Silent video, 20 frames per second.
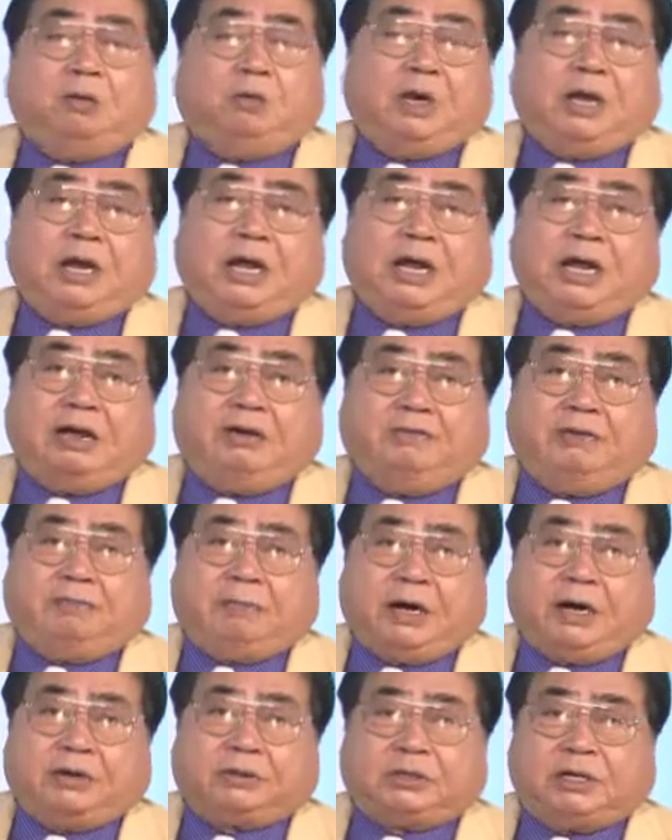have
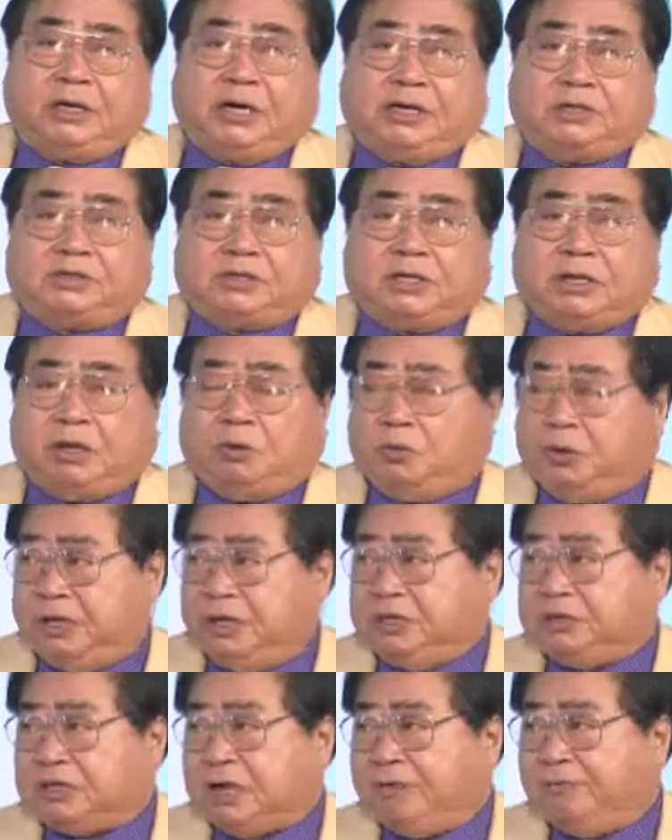about less than a
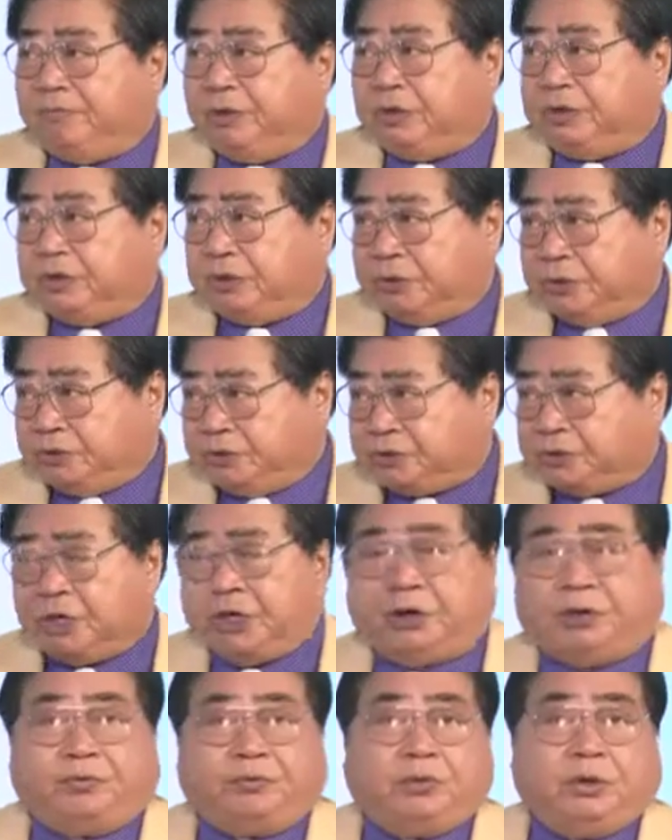week something to do
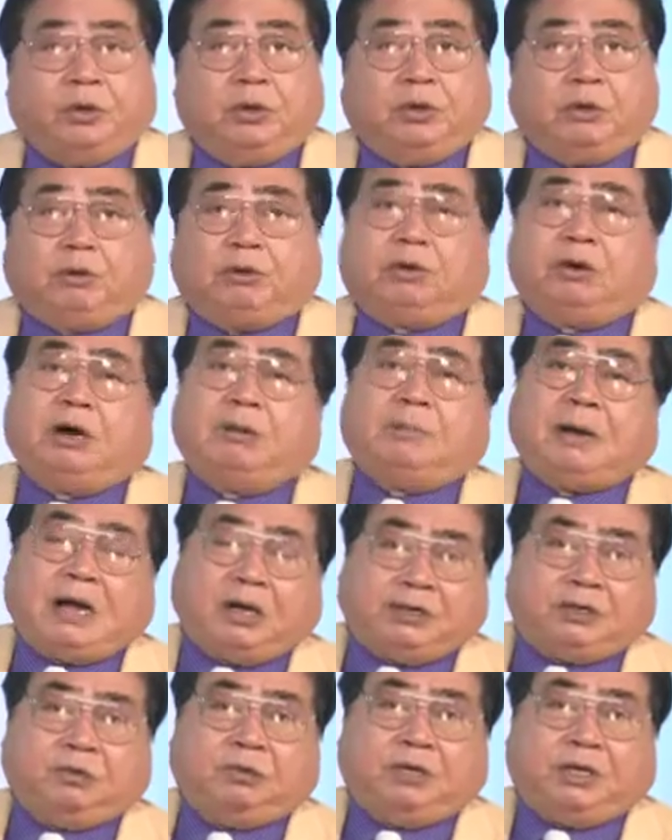so, or
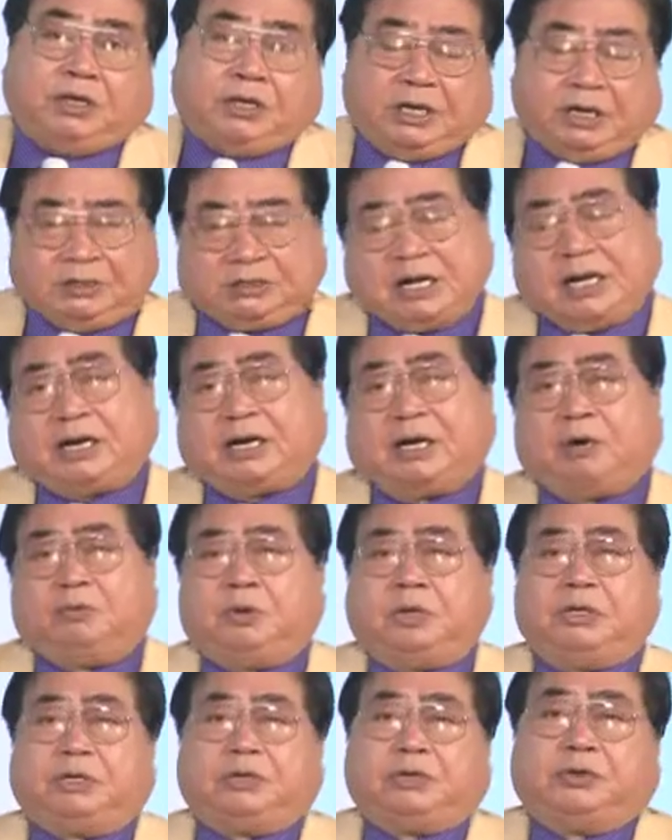about a week, exactly a
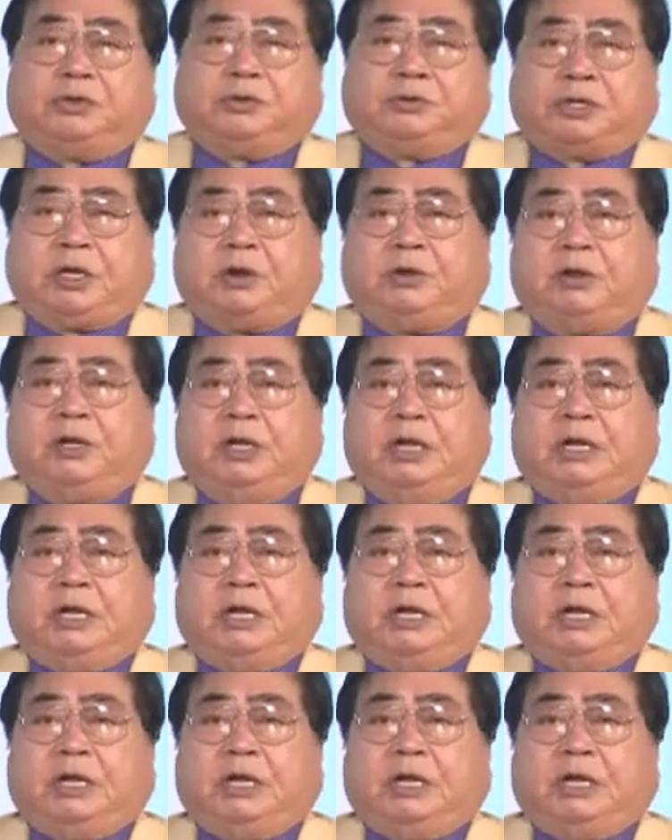week to do so.